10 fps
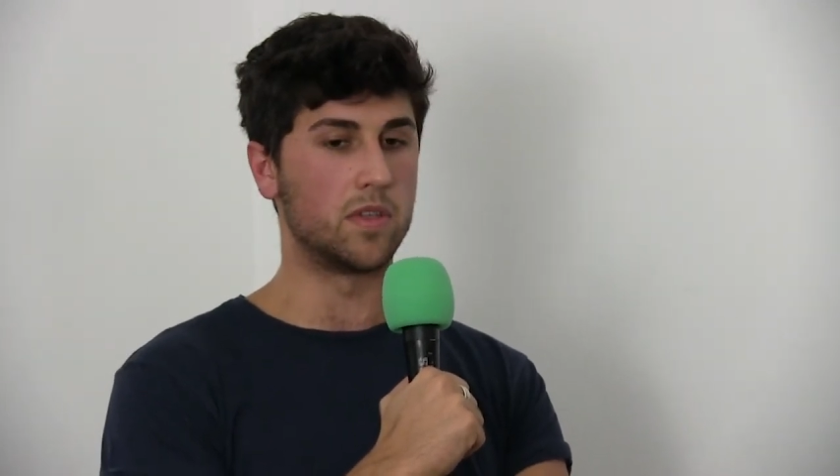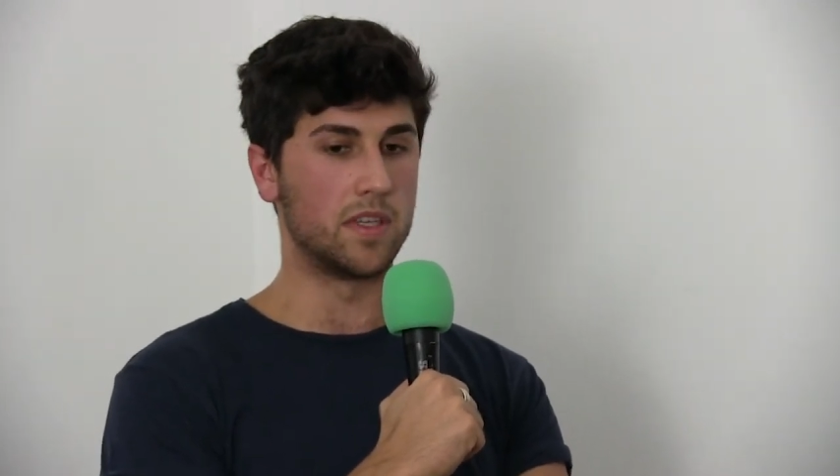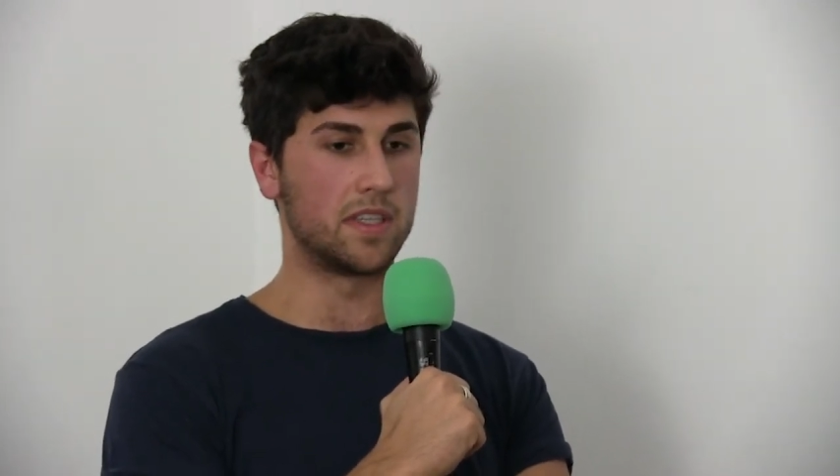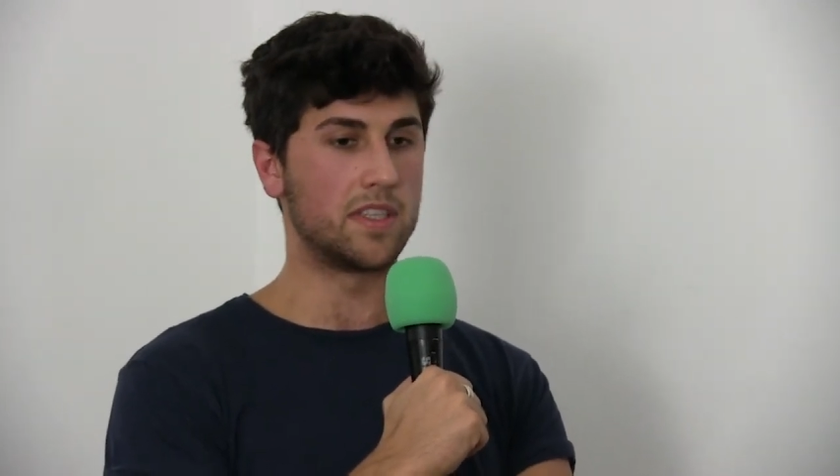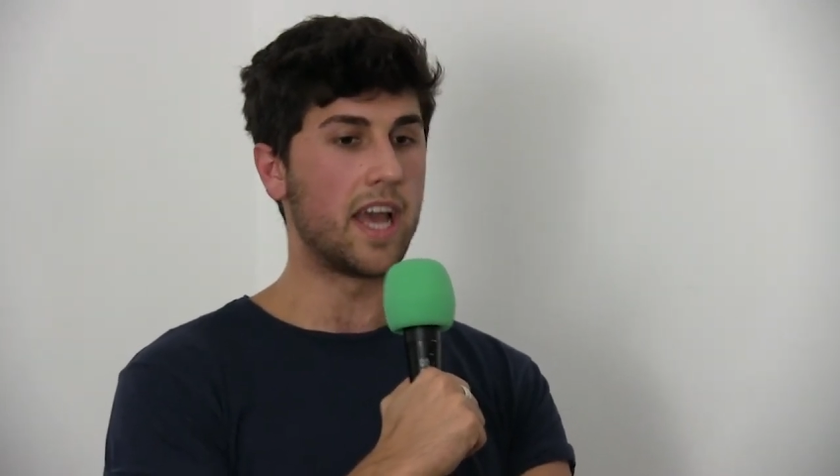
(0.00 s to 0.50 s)
to
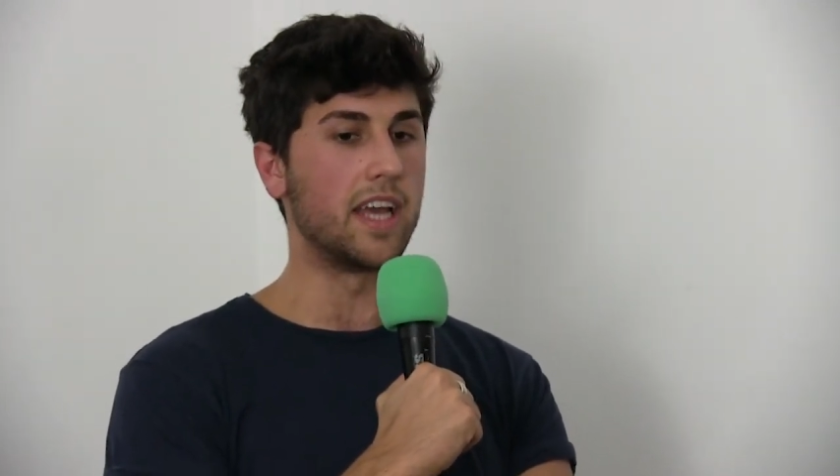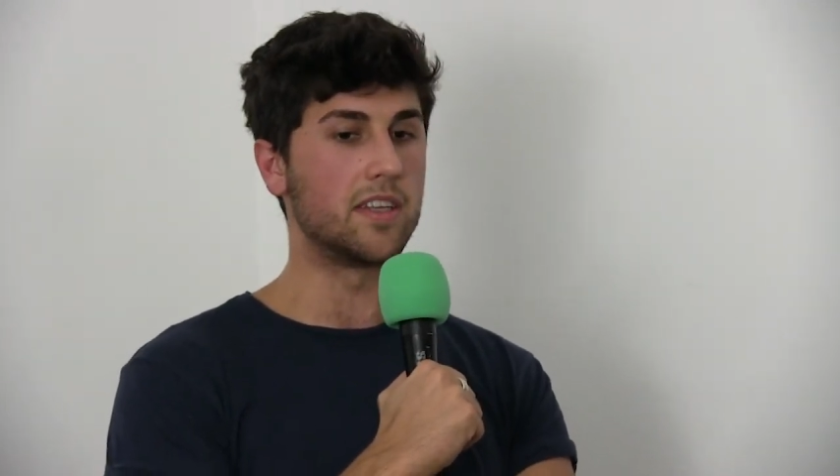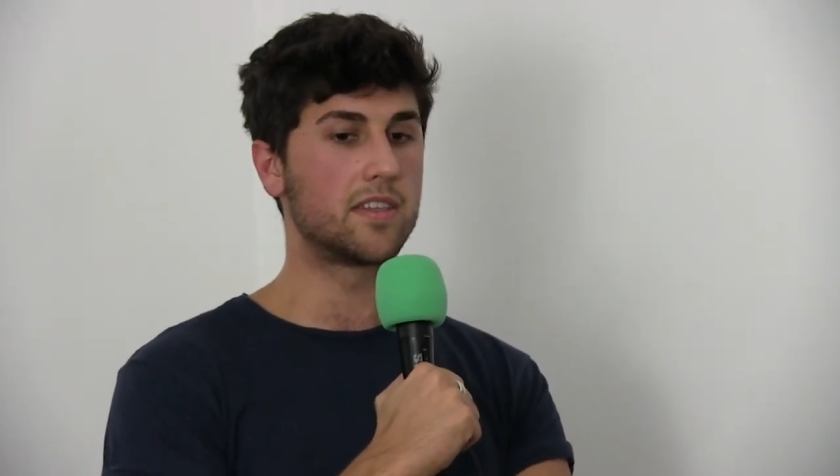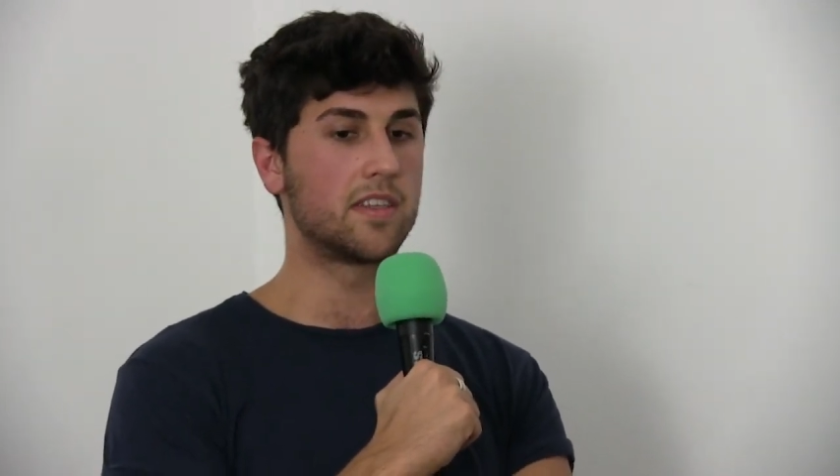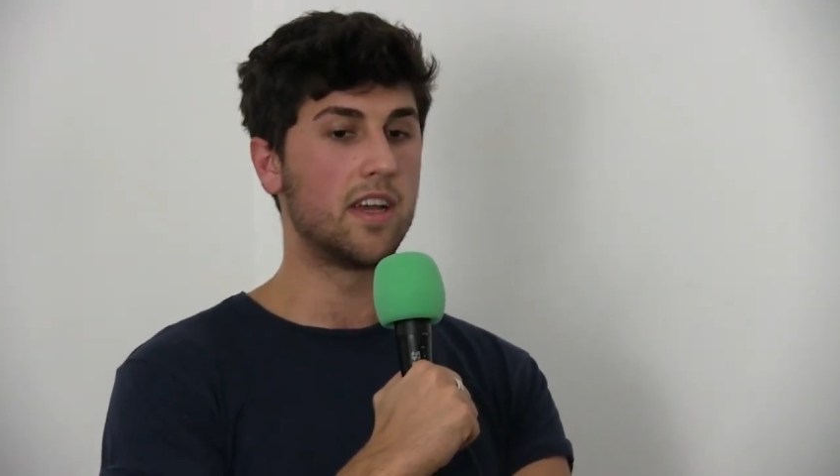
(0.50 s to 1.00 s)
the
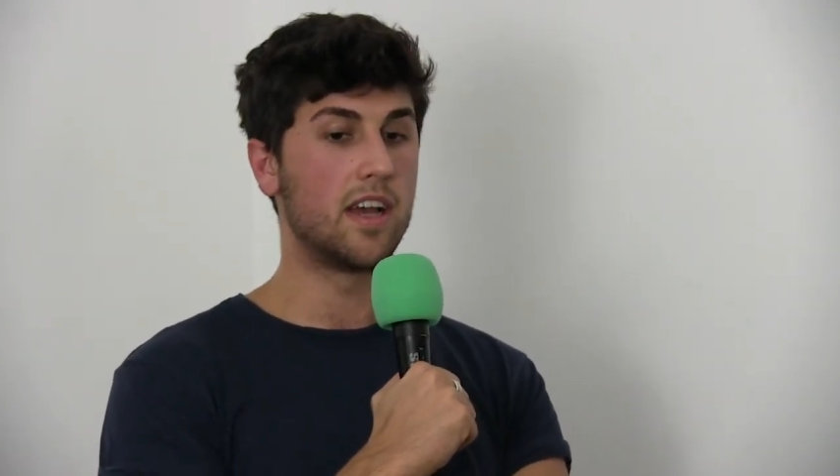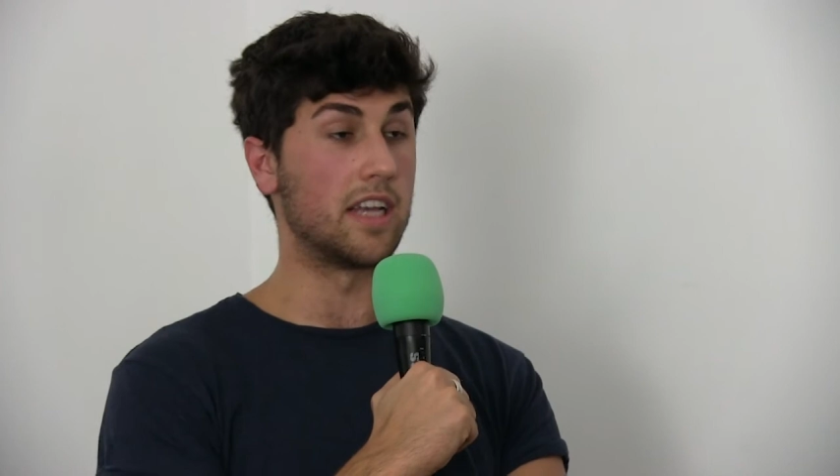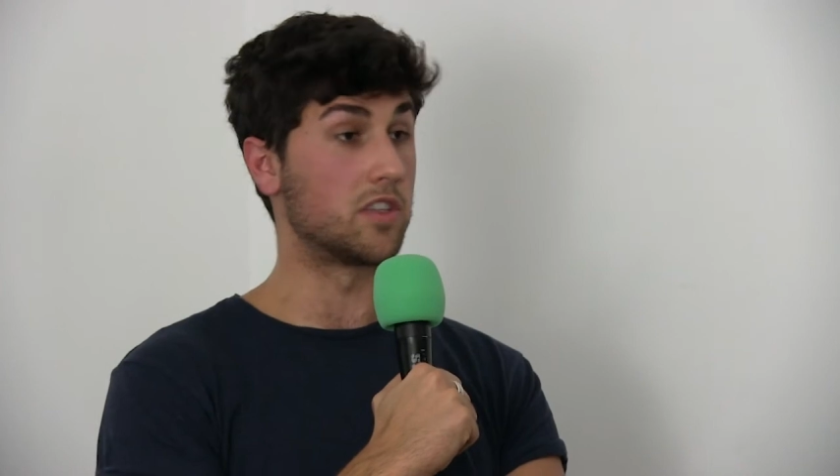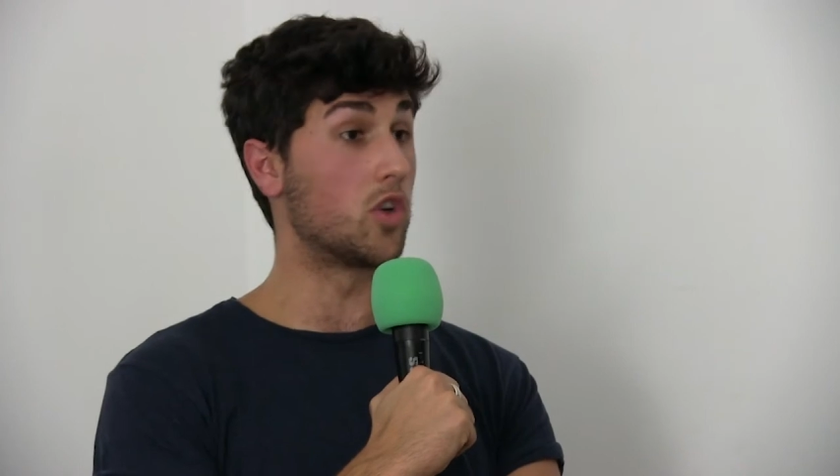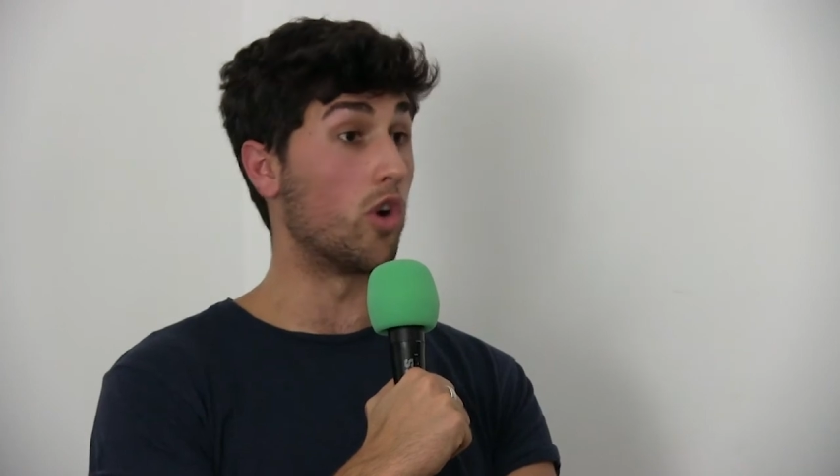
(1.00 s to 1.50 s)
States
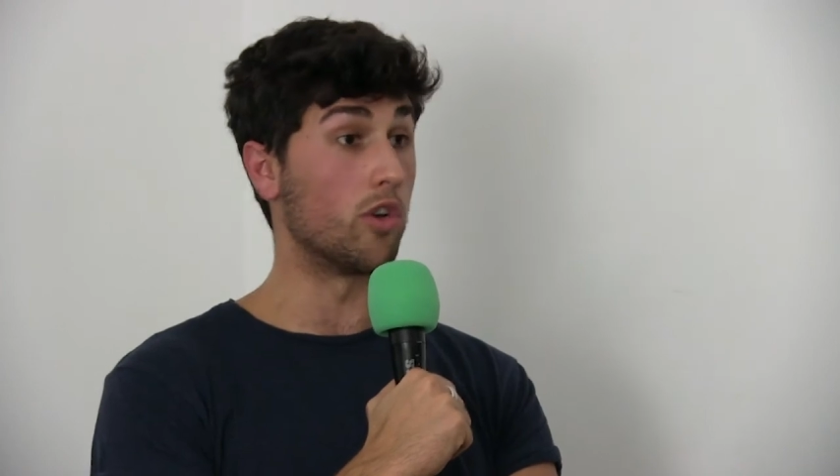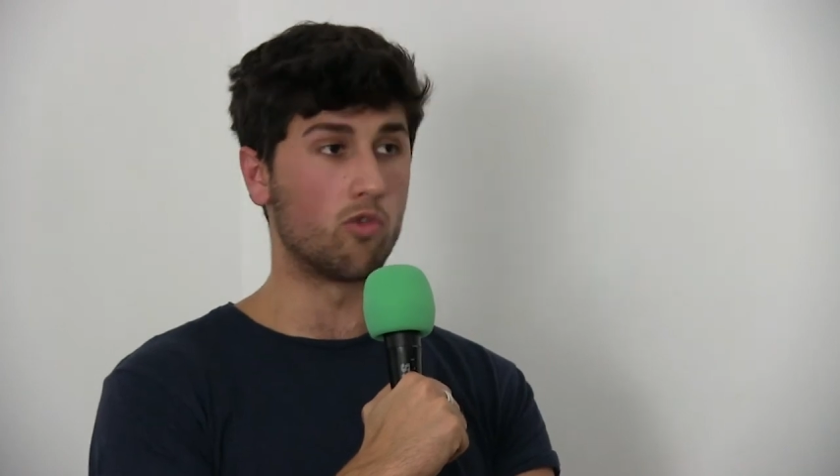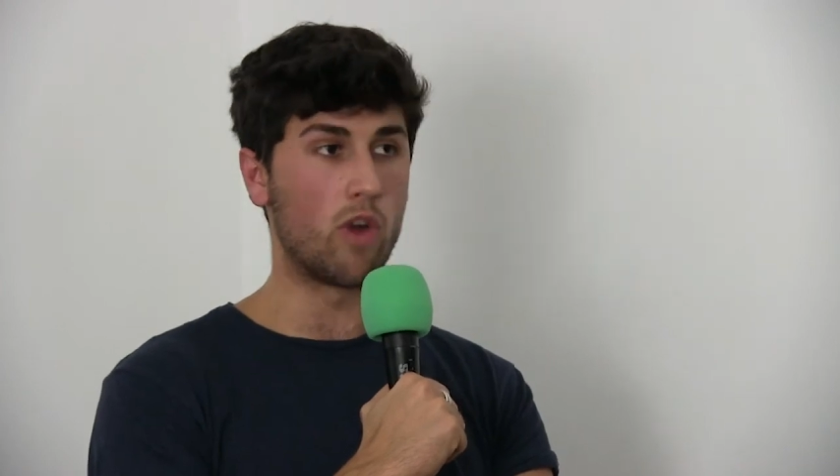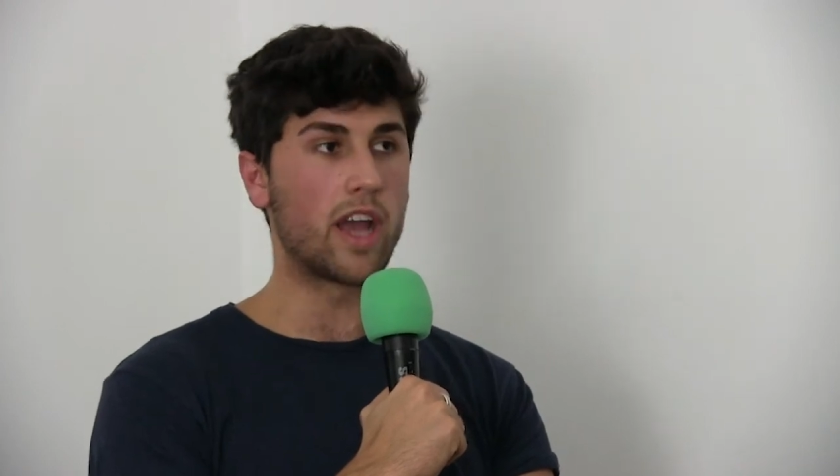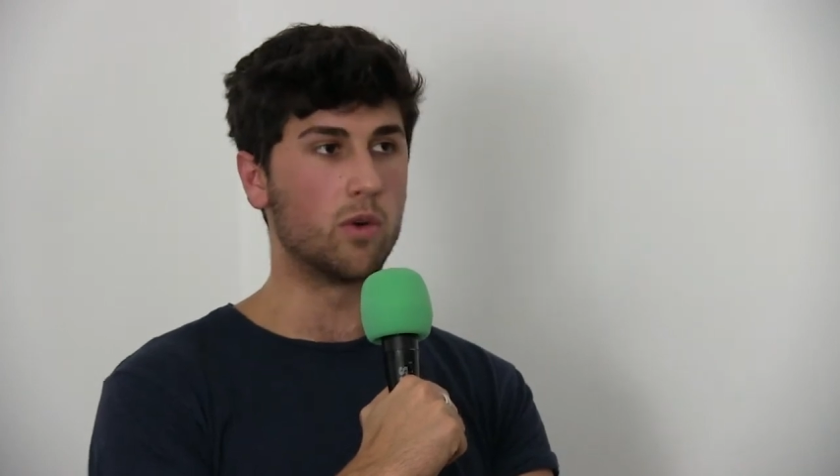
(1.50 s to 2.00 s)
has gone
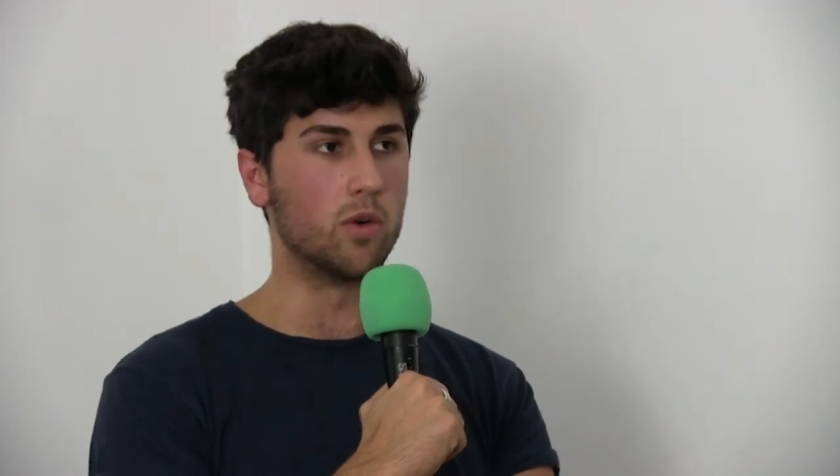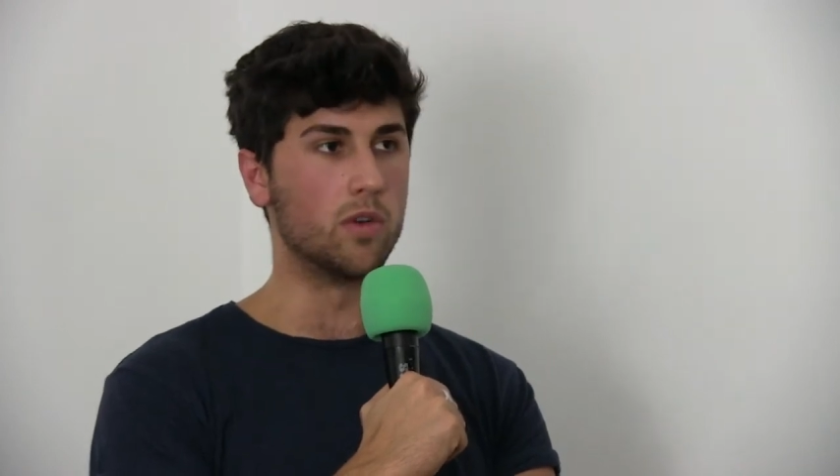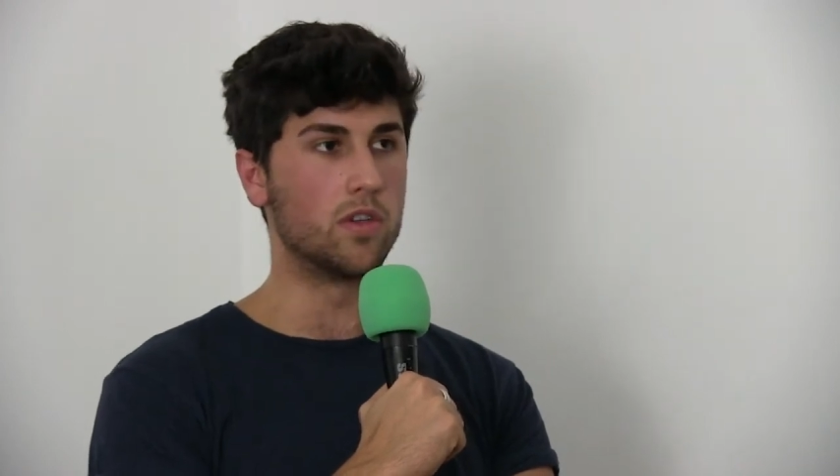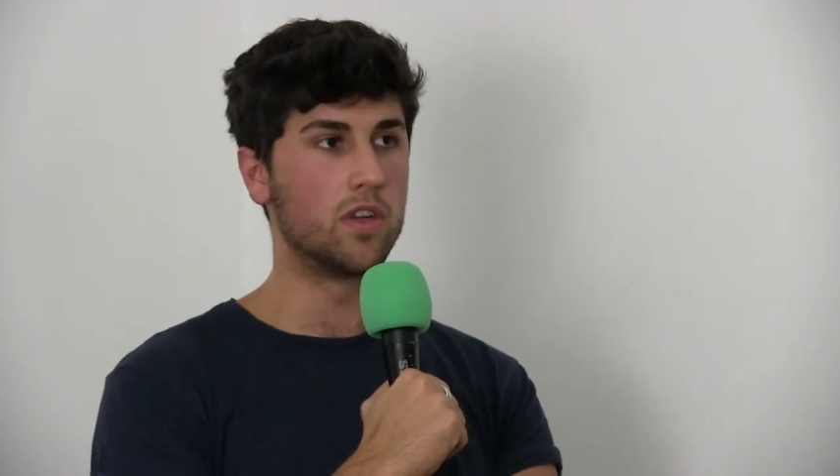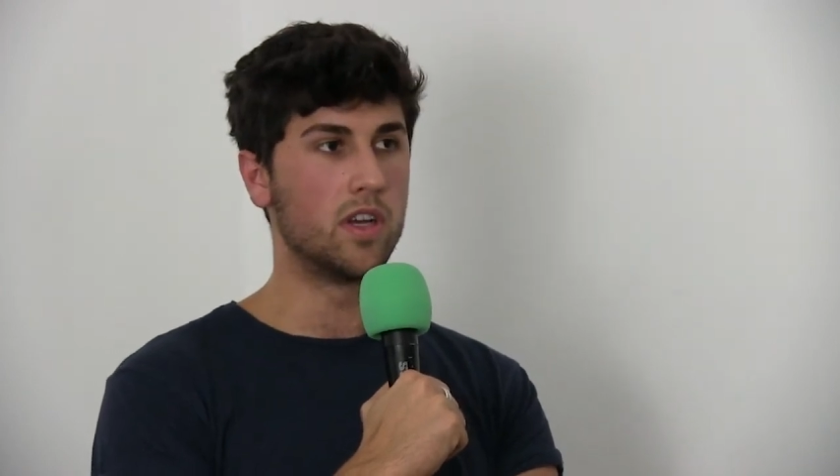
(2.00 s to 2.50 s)
on
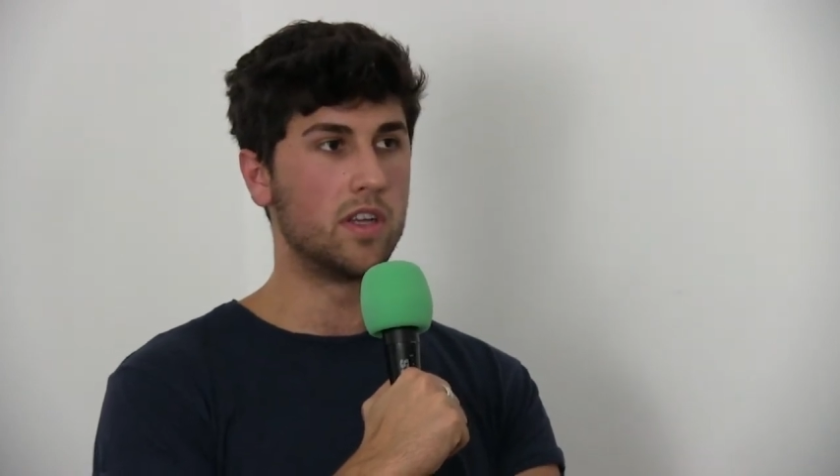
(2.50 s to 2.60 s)
record